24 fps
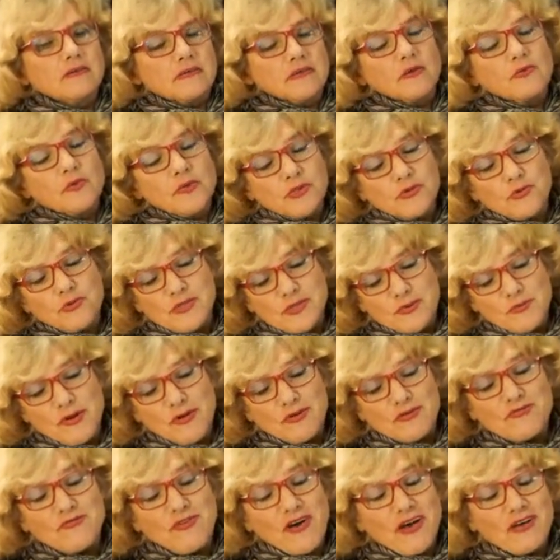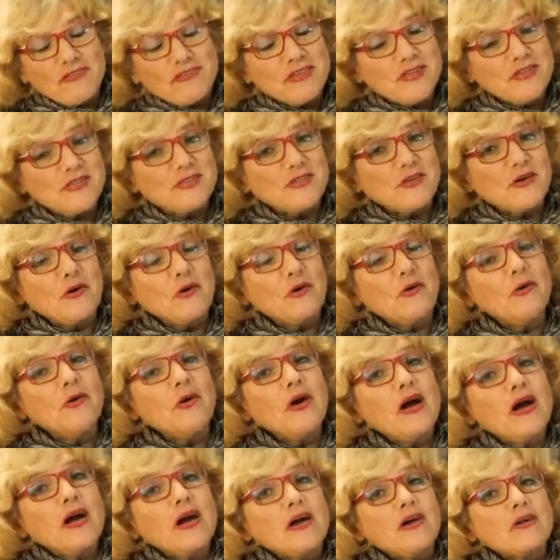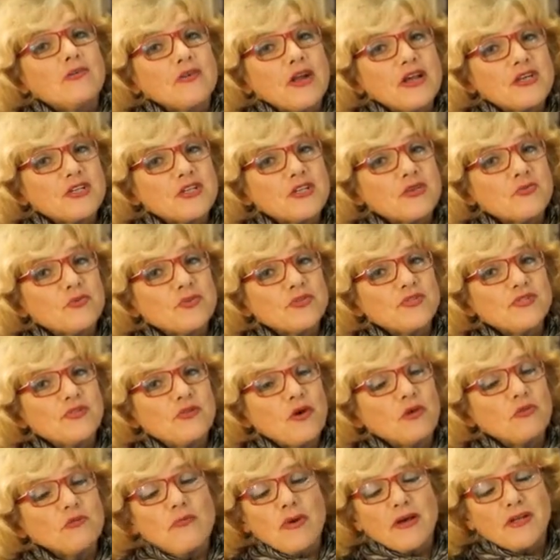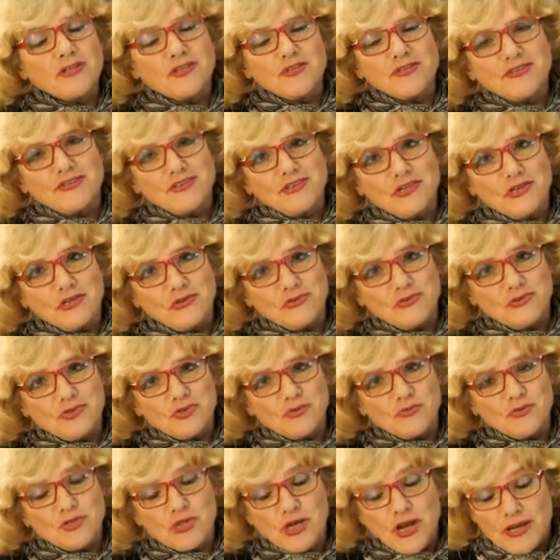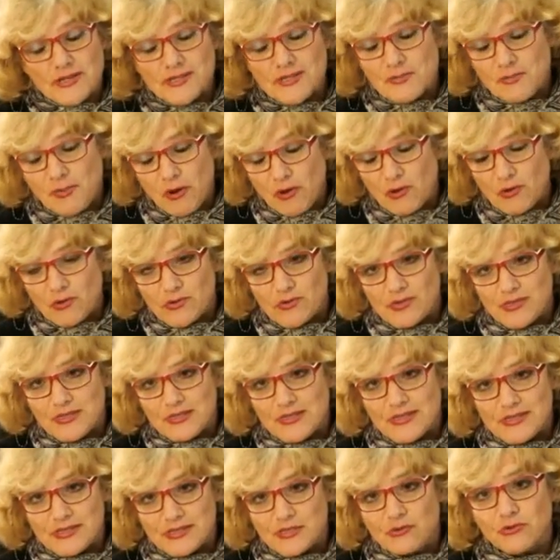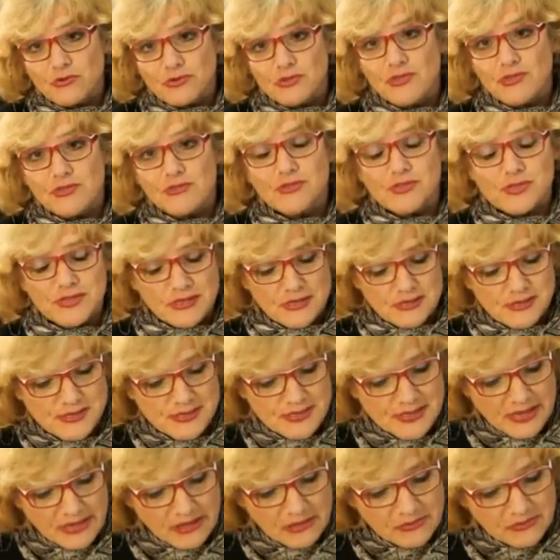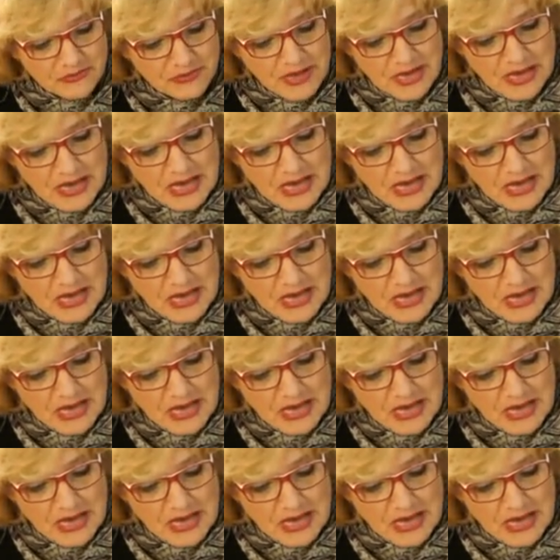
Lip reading: which was about 5 years ago, Russia was not much in the news, which I suppose is good news in itself.